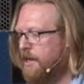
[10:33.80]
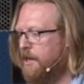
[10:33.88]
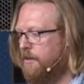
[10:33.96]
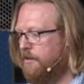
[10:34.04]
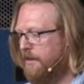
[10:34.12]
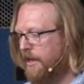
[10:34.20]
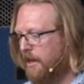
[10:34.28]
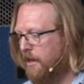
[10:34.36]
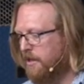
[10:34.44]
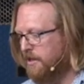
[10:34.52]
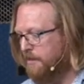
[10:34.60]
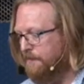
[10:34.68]
code that
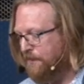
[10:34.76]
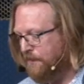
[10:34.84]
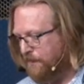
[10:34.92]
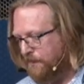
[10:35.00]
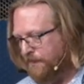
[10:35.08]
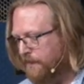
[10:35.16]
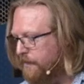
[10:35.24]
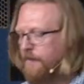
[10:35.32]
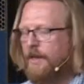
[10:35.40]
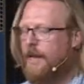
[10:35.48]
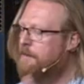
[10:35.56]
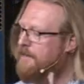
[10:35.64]
calls it.
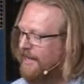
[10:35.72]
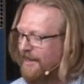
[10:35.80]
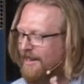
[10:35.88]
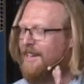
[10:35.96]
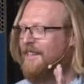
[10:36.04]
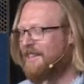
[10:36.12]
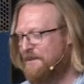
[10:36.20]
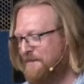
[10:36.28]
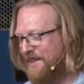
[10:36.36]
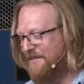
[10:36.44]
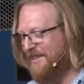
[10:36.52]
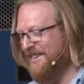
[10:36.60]
I'm sorry,
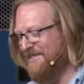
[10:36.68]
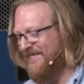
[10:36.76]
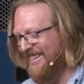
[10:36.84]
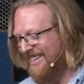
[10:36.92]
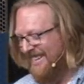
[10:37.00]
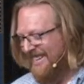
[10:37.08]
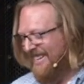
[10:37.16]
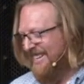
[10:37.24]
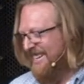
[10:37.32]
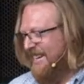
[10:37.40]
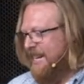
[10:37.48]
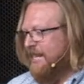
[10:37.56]
libav command.
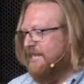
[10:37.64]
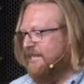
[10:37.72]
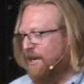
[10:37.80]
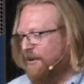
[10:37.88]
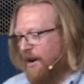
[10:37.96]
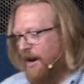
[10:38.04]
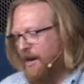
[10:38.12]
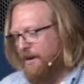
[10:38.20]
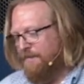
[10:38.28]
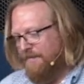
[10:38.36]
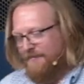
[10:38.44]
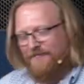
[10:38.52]

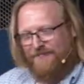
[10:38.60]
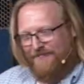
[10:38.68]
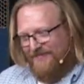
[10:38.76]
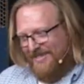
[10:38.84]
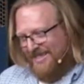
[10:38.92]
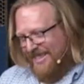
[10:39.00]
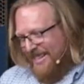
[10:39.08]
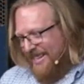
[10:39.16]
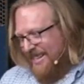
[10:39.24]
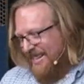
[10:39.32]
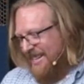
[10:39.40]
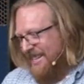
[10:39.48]
So,
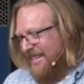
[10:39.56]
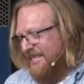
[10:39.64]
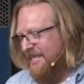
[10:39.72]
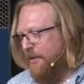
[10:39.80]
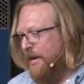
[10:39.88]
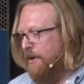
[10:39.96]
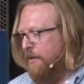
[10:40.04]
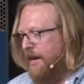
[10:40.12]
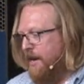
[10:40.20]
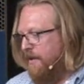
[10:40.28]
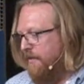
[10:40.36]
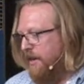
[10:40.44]
so here we
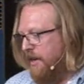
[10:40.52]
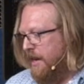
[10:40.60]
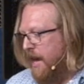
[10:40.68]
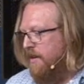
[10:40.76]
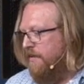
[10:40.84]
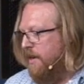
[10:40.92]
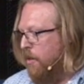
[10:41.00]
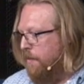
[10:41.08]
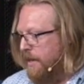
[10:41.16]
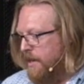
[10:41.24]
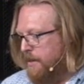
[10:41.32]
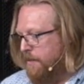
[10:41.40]
have the AV
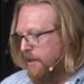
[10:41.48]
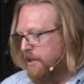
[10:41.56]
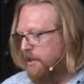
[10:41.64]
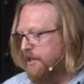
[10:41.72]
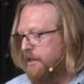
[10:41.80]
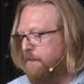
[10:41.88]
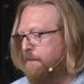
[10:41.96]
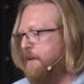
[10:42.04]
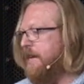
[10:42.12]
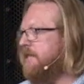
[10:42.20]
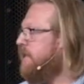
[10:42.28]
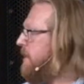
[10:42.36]
open input. So this
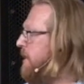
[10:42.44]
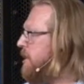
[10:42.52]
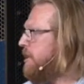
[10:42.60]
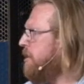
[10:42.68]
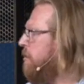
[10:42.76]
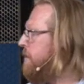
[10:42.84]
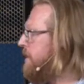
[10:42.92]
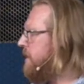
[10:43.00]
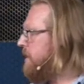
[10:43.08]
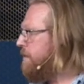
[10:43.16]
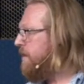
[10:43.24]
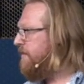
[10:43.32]
basically just opens
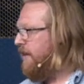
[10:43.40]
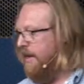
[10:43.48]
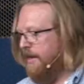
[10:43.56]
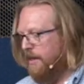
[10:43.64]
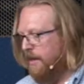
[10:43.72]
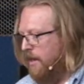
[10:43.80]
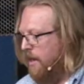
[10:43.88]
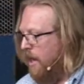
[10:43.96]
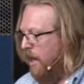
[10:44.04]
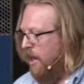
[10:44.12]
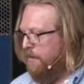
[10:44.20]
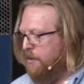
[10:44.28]
the input file.
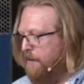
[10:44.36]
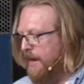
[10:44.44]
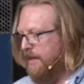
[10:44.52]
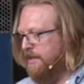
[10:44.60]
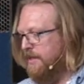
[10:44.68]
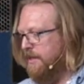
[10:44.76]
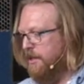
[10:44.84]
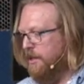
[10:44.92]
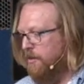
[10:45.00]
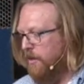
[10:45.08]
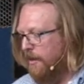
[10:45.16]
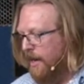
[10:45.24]
You pass in the
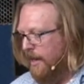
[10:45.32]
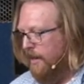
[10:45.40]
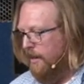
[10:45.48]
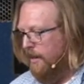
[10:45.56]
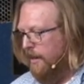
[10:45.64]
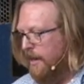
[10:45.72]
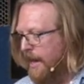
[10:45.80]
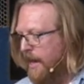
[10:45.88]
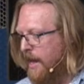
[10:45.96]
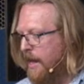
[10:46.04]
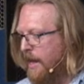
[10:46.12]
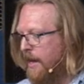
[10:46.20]
URL
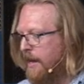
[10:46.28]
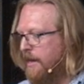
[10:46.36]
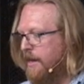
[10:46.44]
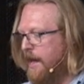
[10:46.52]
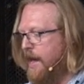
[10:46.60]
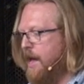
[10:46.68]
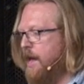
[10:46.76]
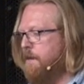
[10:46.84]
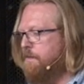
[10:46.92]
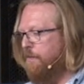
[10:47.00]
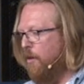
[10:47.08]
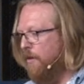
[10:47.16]
and a
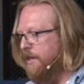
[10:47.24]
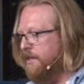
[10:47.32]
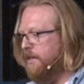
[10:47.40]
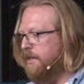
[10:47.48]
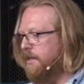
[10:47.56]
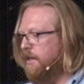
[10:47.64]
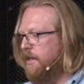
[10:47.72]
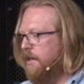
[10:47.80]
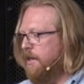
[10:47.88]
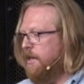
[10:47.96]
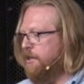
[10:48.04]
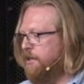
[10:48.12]
pointer
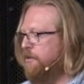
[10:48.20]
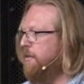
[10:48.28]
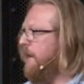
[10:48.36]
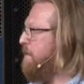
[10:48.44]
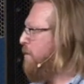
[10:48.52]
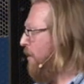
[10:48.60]
to a